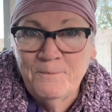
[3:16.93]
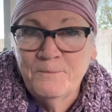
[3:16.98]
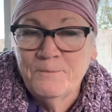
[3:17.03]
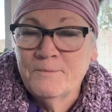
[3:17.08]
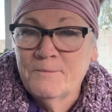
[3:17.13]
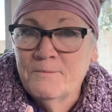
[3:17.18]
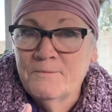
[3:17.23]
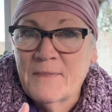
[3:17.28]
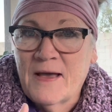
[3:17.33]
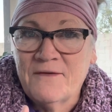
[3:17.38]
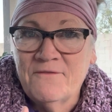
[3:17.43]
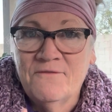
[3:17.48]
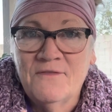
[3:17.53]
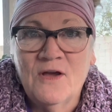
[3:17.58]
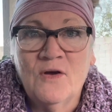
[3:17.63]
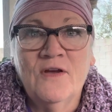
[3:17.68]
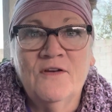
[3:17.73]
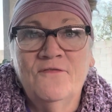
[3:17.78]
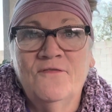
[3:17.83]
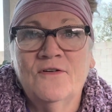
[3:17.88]
my
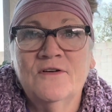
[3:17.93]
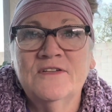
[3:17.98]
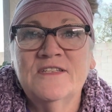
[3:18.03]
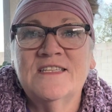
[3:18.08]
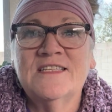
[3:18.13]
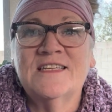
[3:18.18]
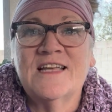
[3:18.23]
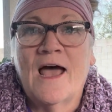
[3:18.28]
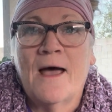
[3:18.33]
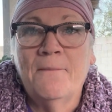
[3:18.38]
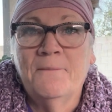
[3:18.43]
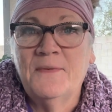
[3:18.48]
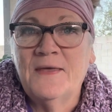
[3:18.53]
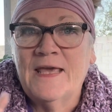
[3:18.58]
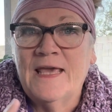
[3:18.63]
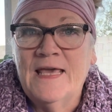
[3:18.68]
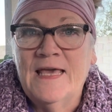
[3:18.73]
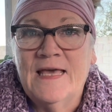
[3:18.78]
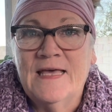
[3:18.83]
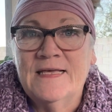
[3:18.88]
very first step
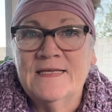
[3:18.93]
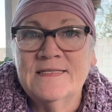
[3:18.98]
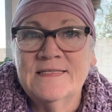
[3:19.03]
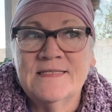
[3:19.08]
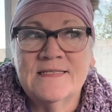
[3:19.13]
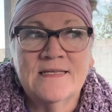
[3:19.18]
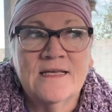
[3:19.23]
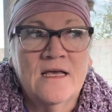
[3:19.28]
is